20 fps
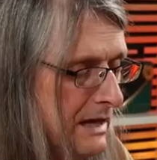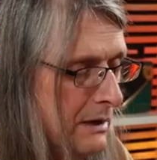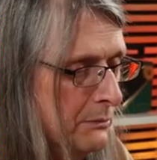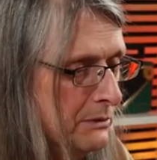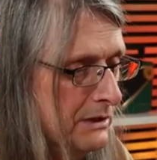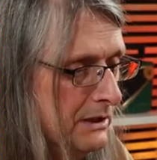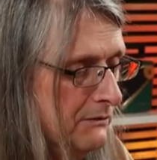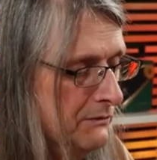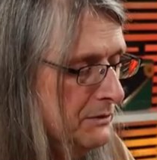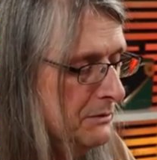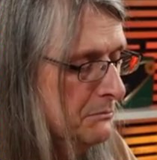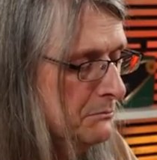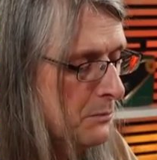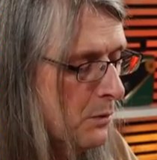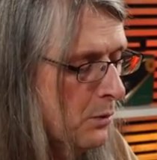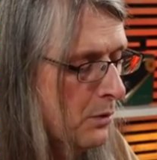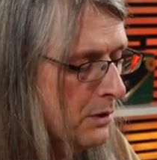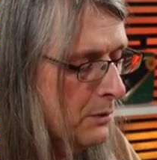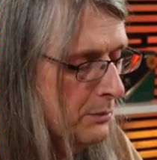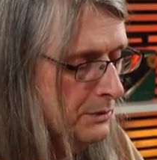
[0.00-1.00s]
that would give you
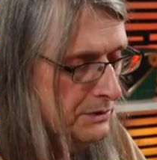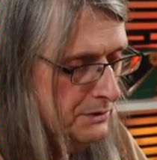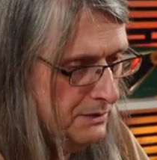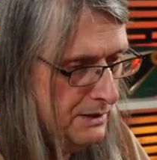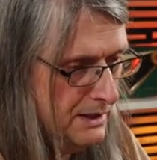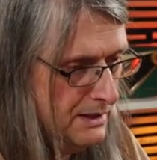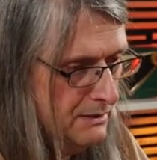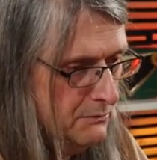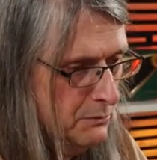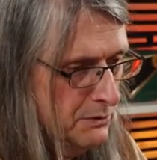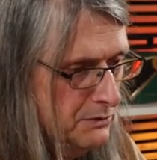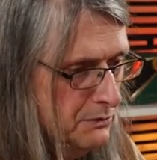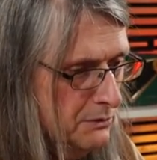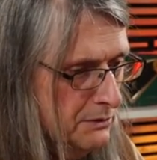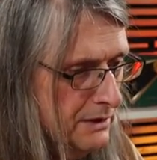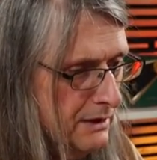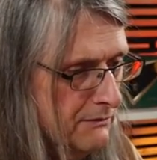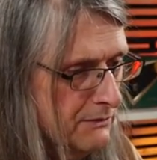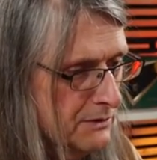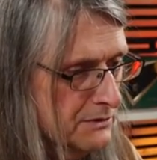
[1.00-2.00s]
more when you have when you
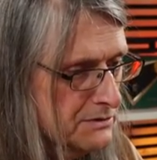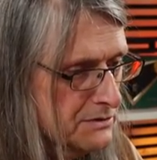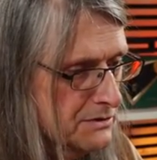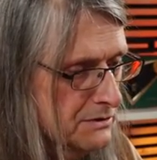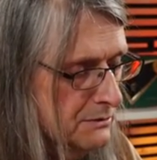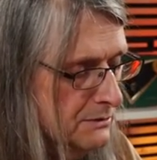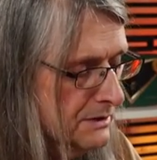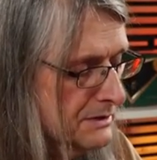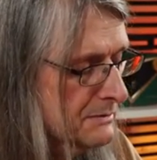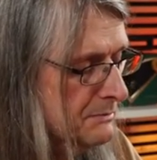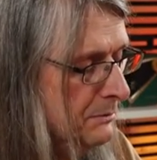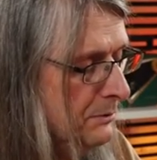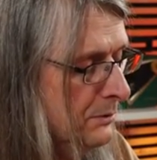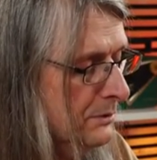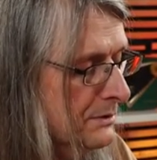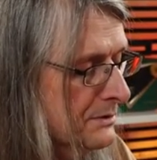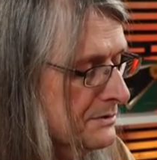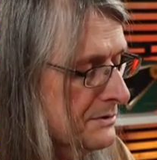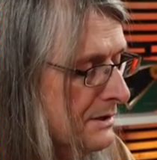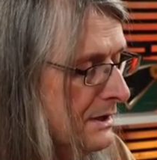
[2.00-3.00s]
only have those two
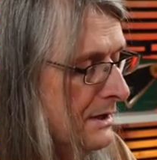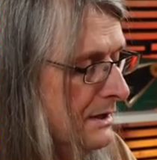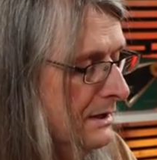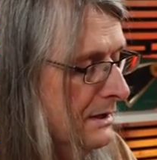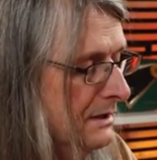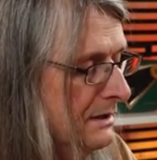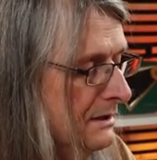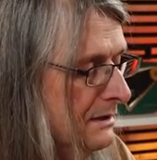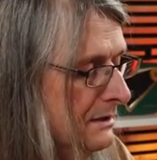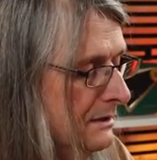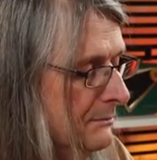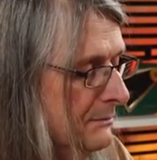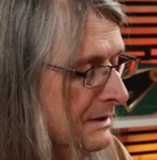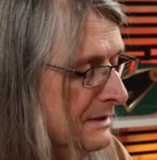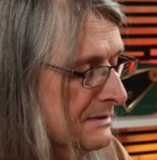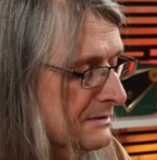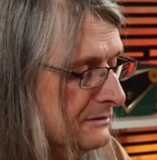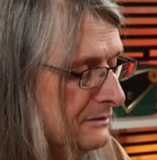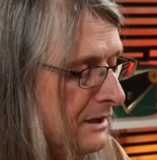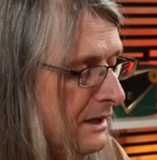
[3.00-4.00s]
explorers uh,
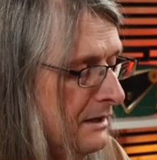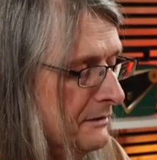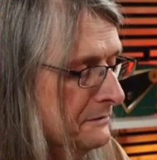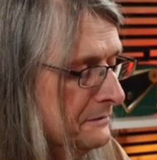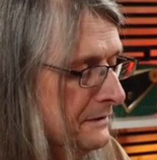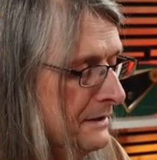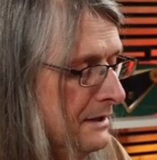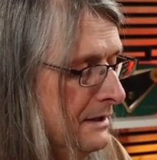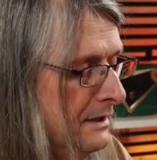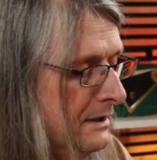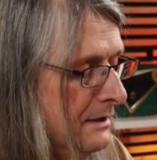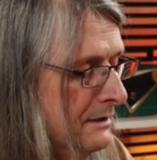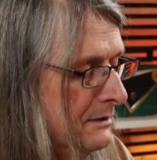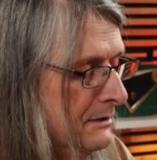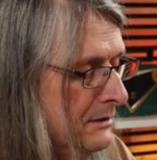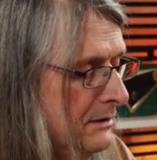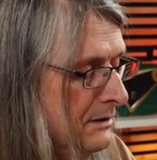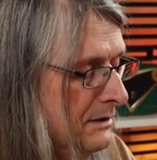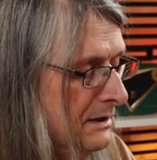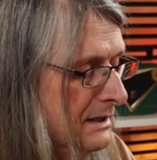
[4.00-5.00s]
it's tough
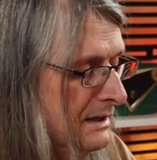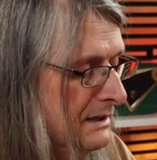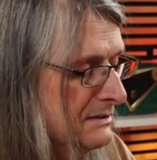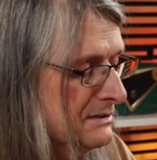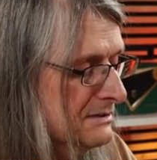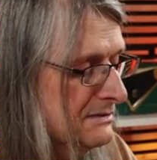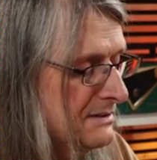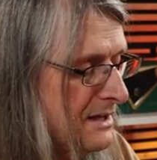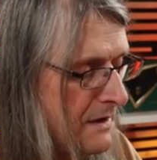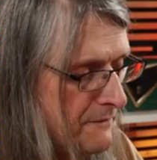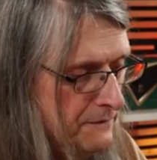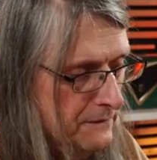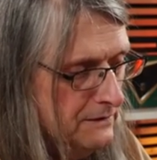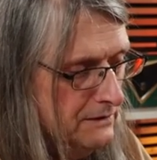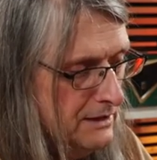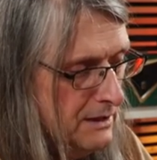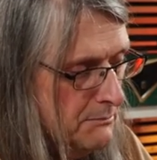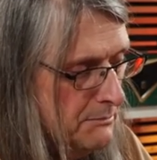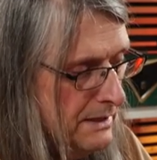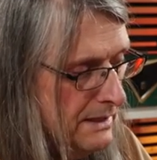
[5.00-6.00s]
and it's
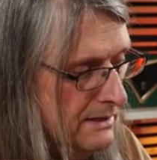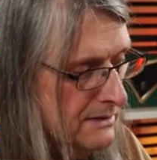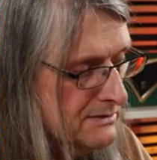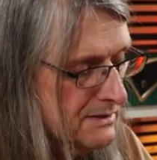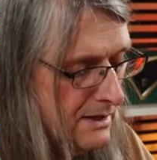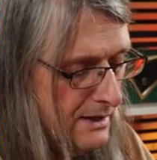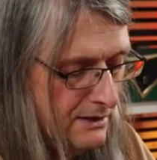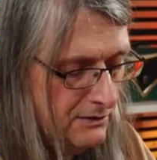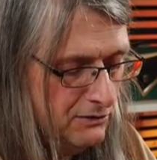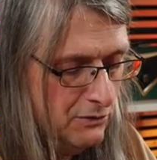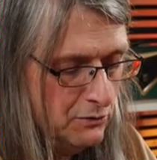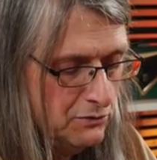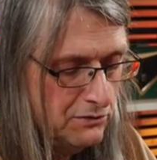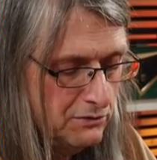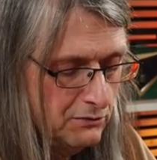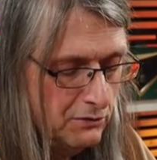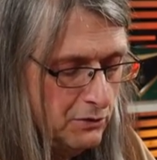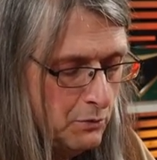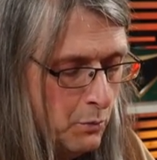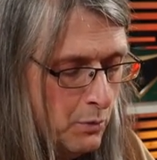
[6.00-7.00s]
definitely a balancing act you
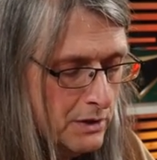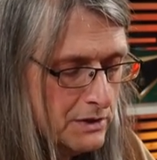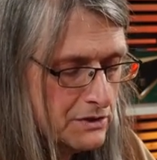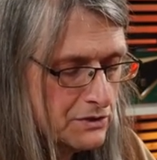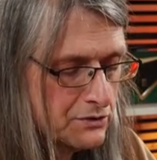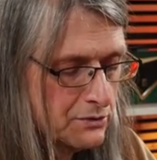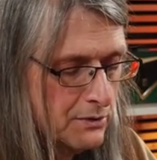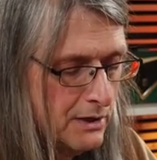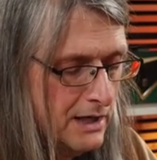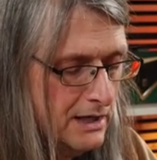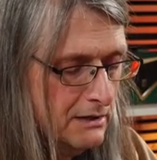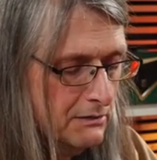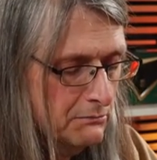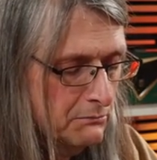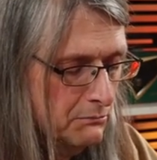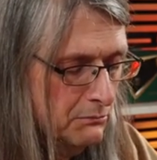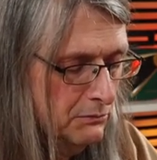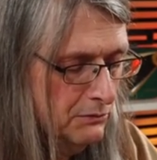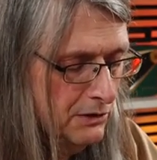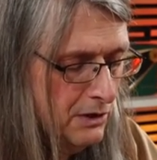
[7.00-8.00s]
you want to try to
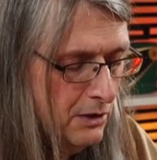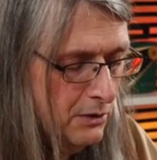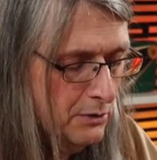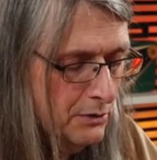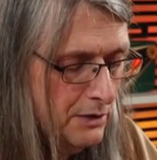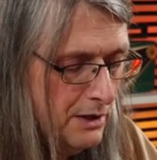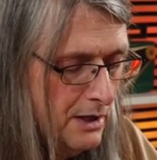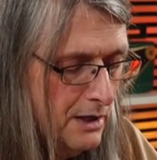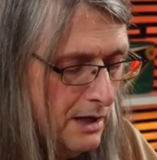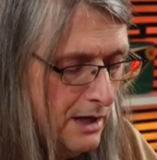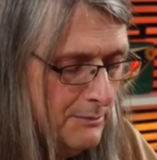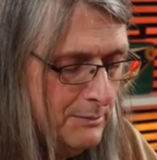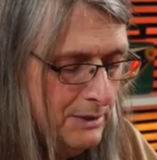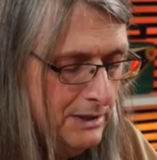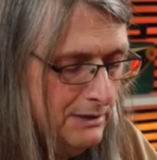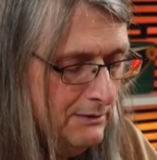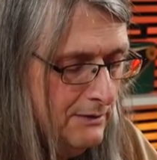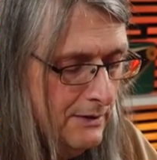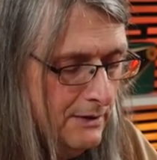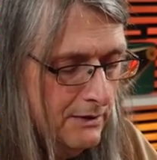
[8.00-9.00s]
load I mean